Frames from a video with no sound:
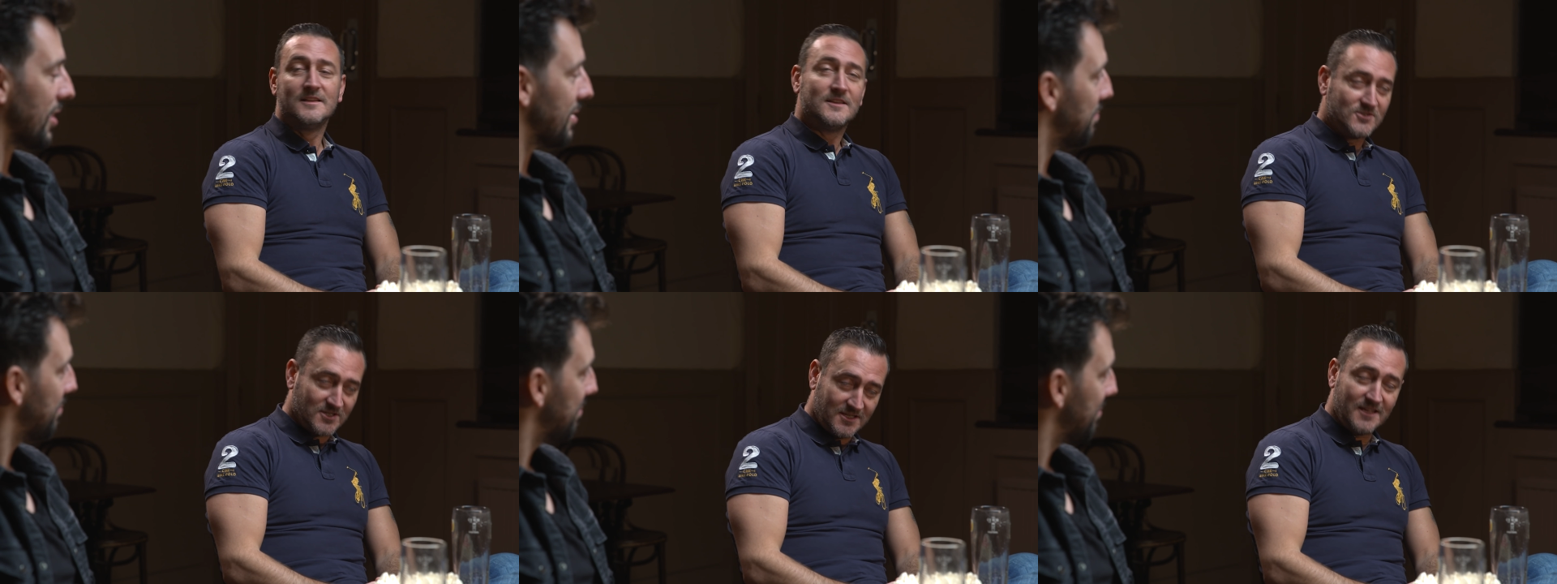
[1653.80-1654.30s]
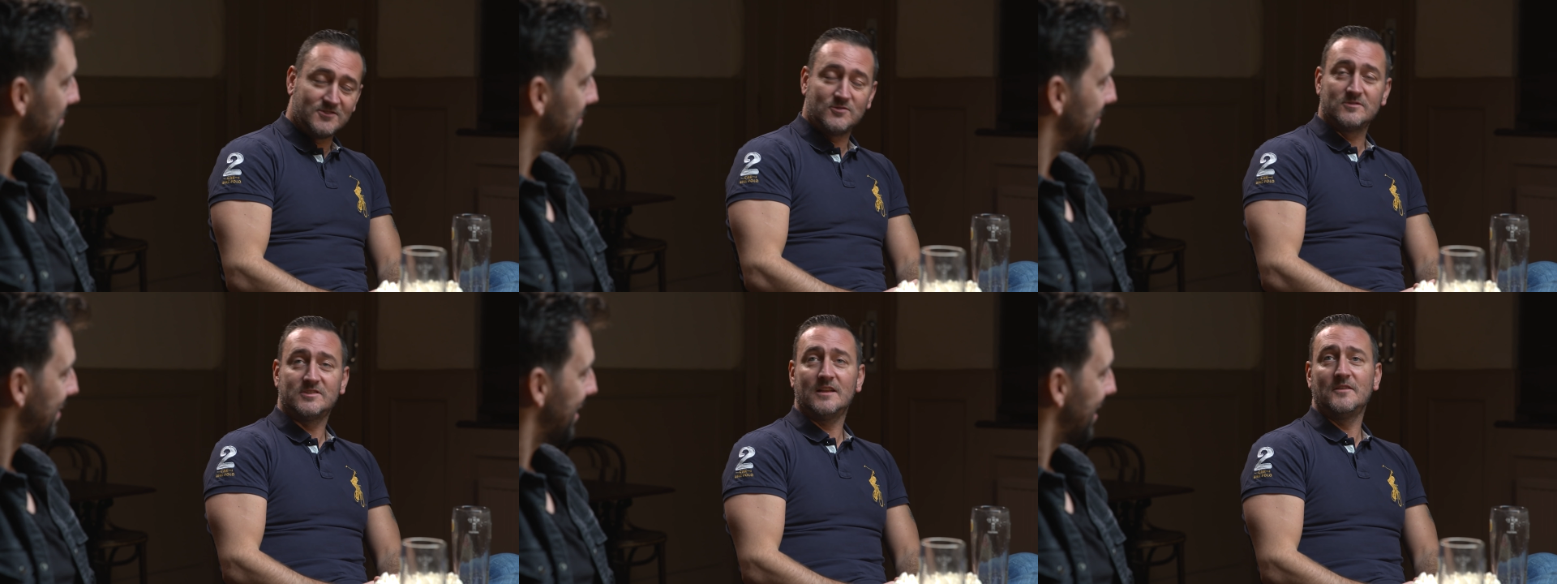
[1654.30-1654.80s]
Speaker 1: hasn't. She did.
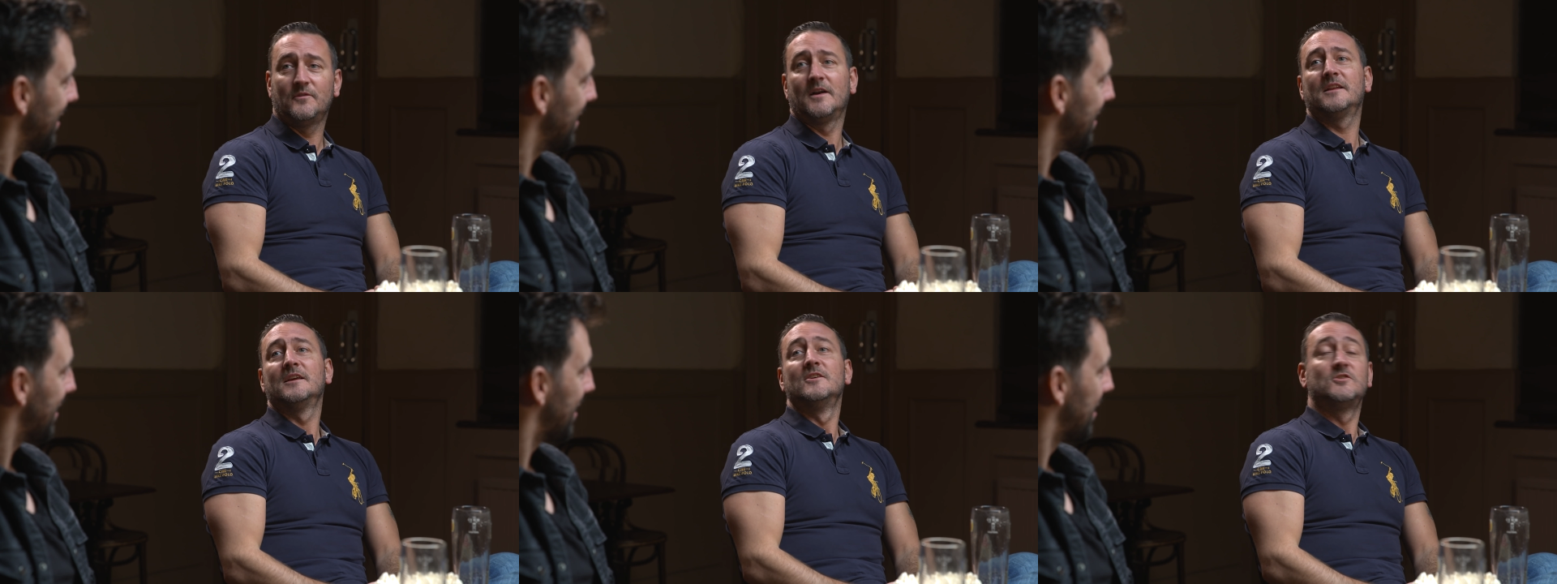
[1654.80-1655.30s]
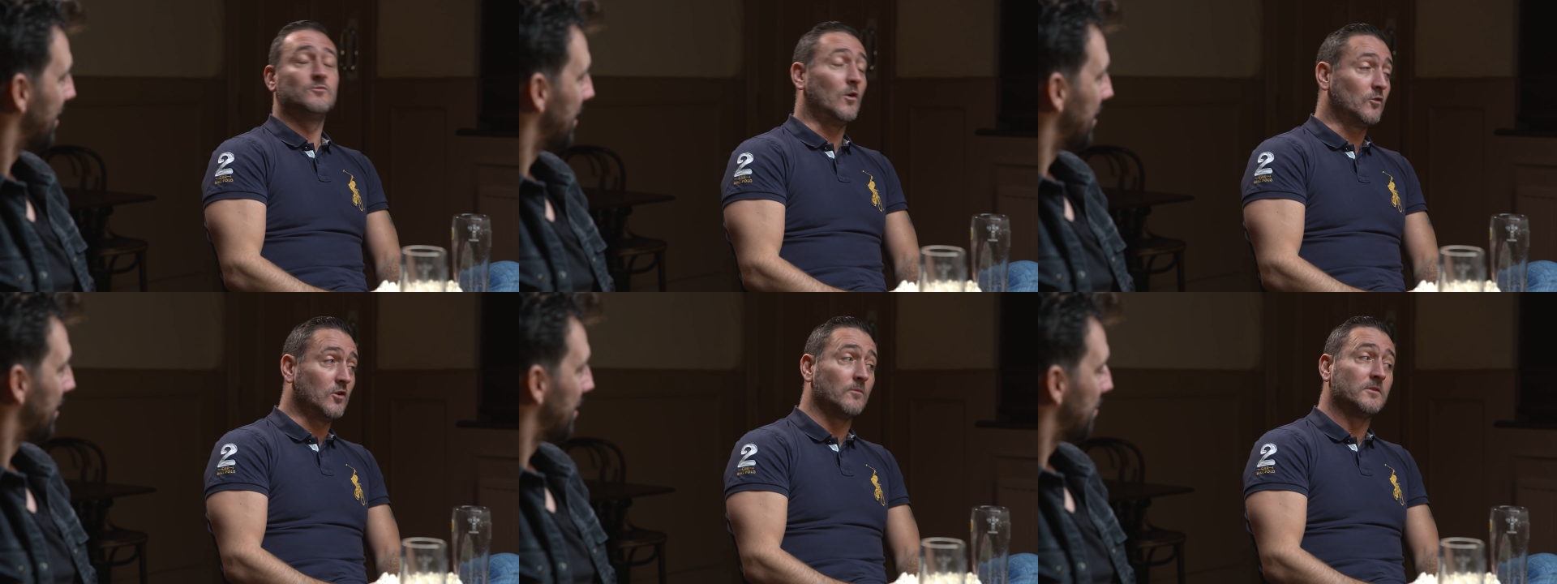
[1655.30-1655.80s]
She was terrified. She
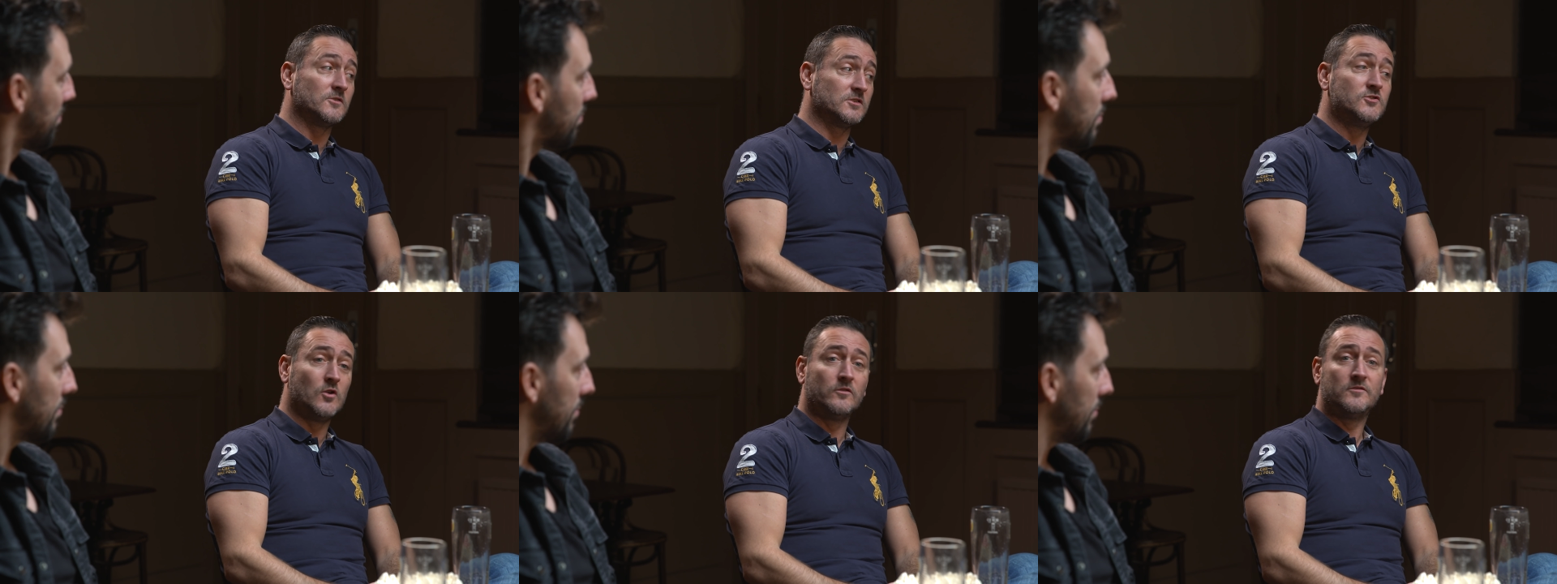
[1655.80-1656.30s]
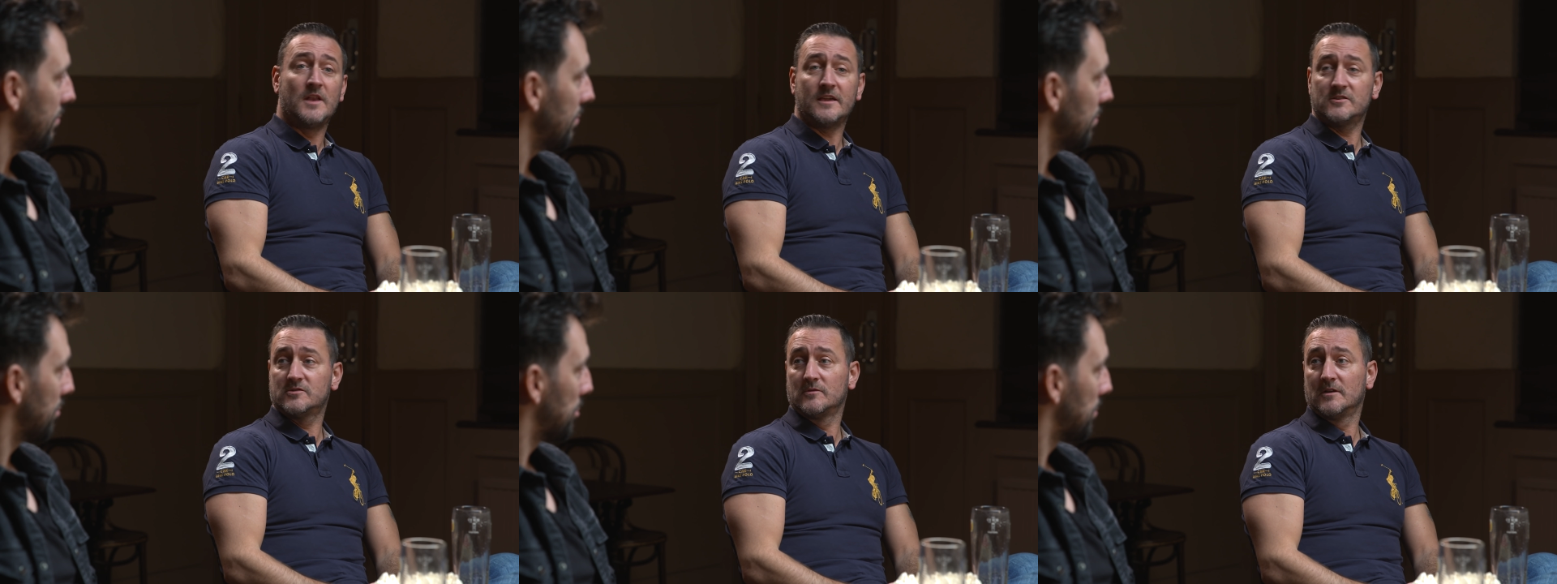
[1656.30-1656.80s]
woke up and there was a nun
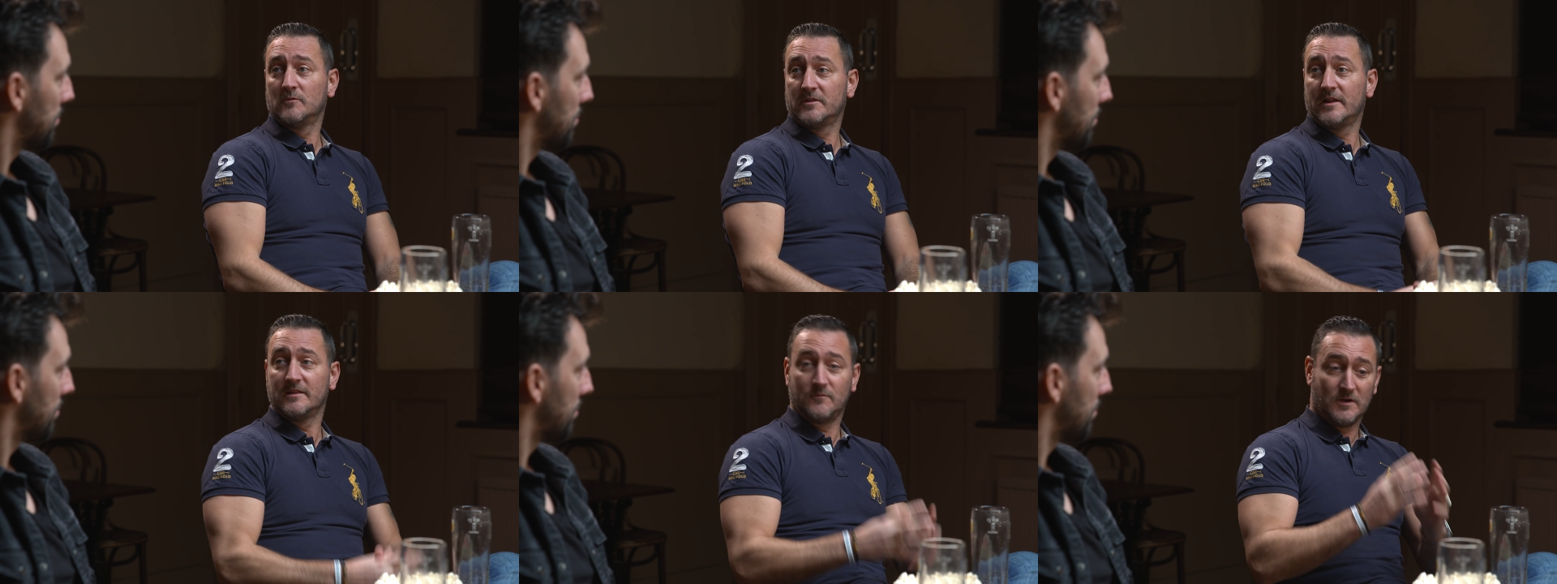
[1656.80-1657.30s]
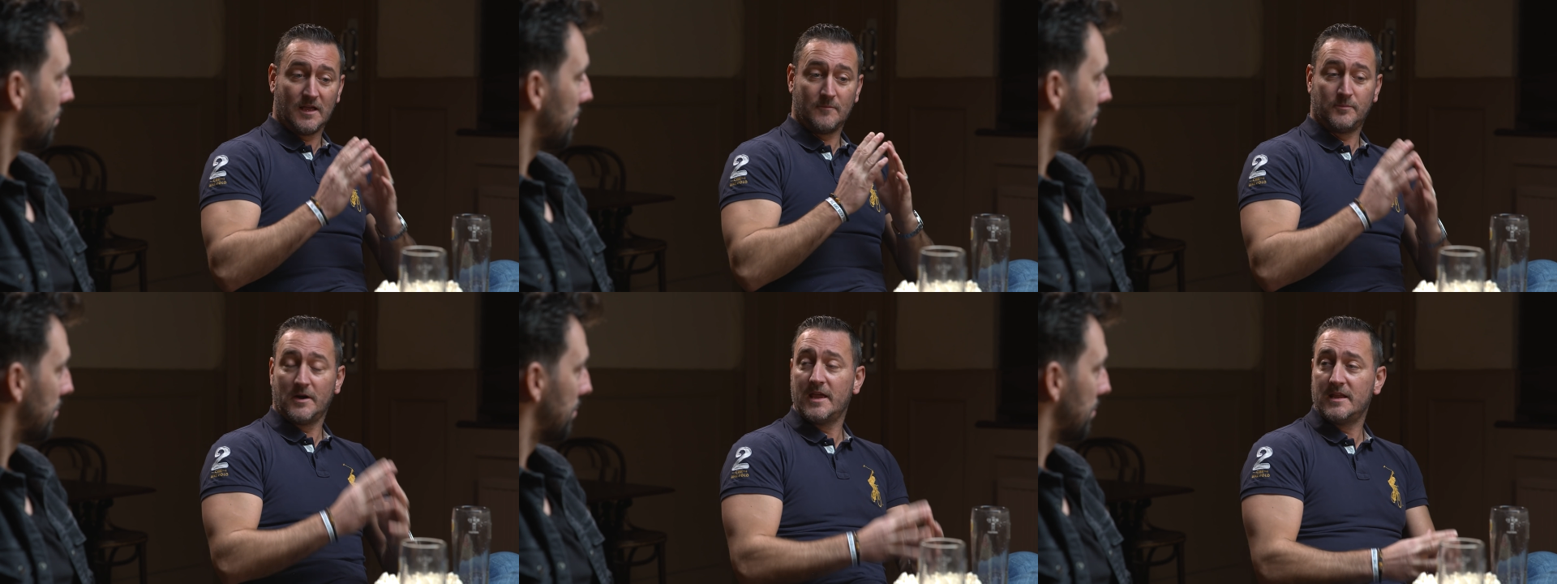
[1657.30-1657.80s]
next to her with her aunt were
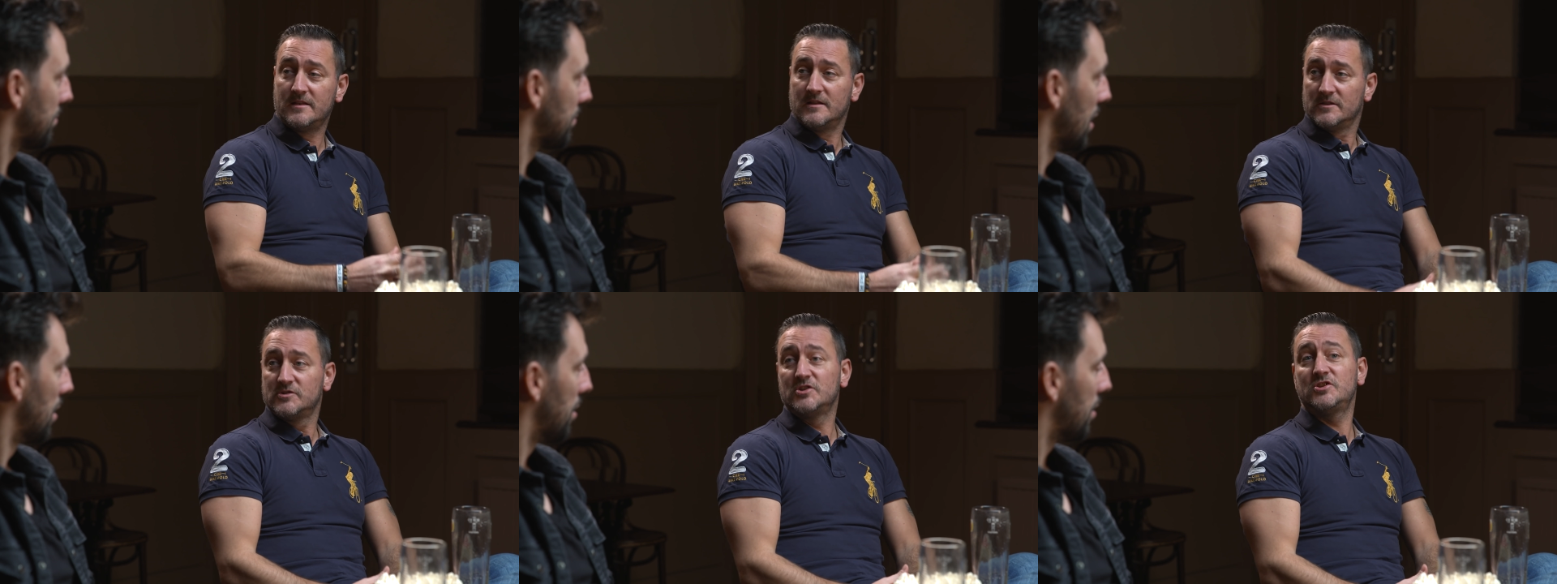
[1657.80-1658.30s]
like praying. She